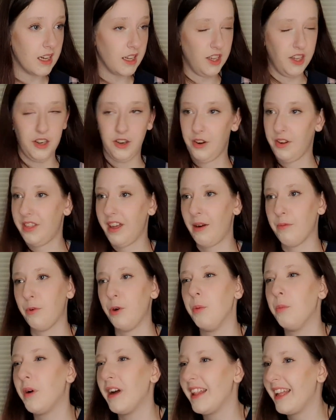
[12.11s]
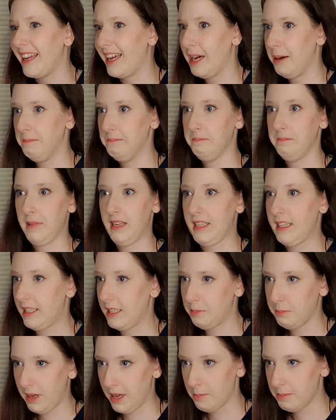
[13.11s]
you know, that room where like a
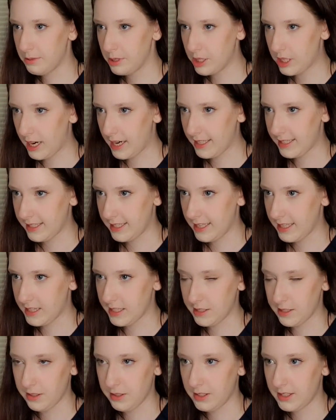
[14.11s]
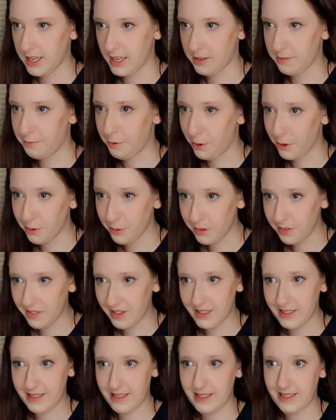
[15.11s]
million people try to take a photo of
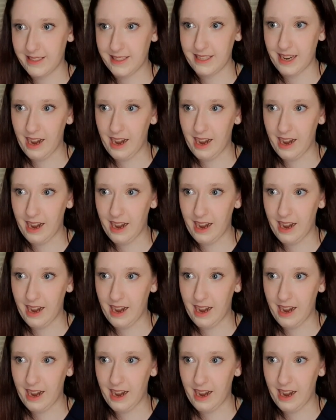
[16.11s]
this